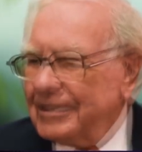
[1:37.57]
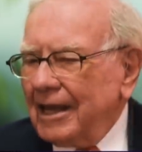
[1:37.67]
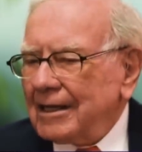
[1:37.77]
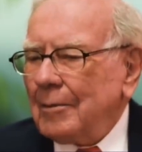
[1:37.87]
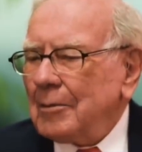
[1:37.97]

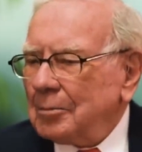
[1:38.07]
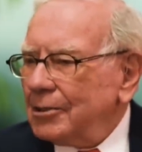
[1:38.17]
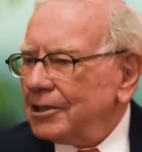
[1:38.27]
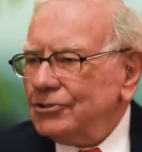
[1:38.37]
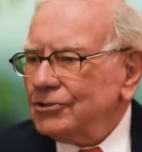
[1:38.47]
Economic
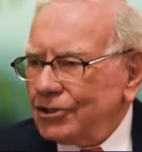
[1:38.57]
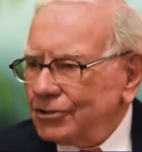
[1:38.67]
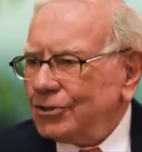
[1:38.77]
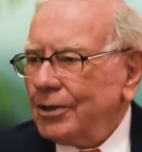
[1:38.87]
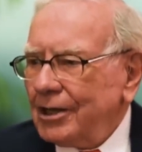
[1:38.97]
predictions
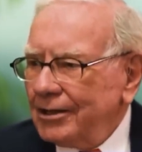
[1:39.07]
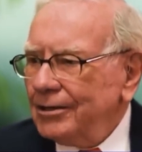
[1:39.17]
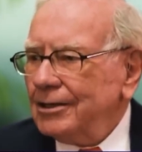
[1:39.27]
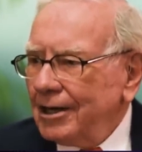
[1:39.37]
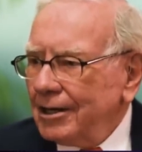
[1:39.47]
just don't
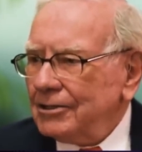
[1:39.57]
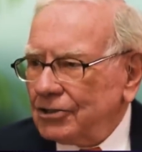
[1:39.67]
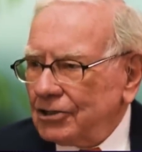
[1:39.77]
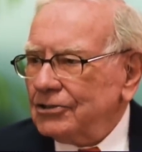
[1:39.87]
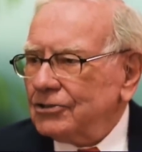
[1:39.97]
enter into our
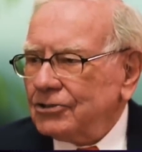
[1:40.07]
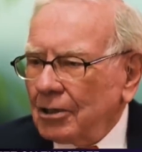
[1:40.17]
decisions.